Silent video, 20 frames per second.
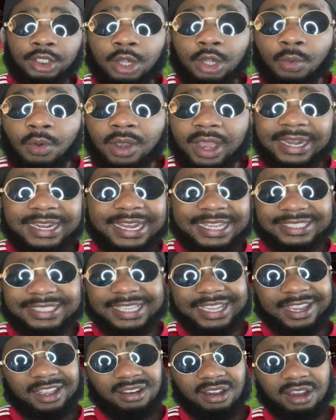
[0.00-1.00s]
know what, in that
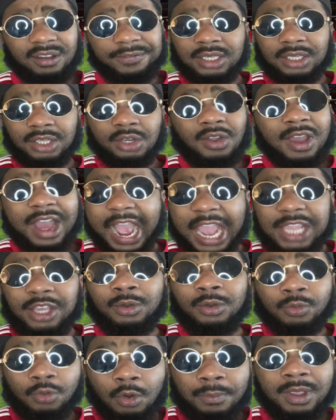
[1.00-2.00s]
second half, you know how
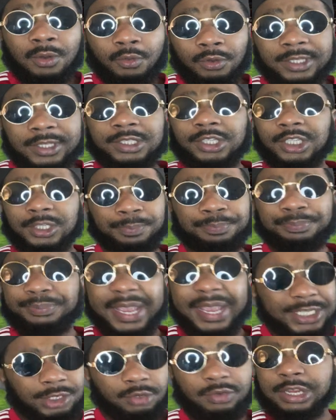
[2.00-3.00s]
your woman was just
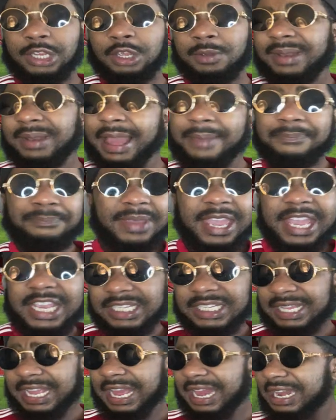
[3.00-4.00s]
pestering you, like,
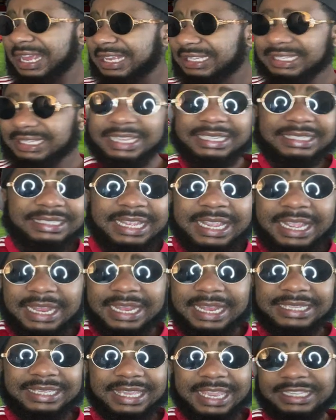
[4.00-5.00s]
babes, like, let's
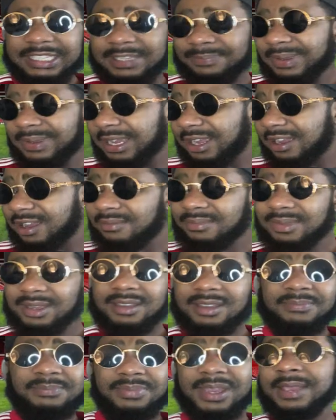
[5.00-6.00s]
get into bed, come
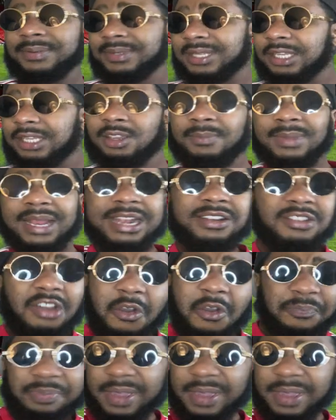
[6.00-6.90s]
here, babes. And you'd be like, no,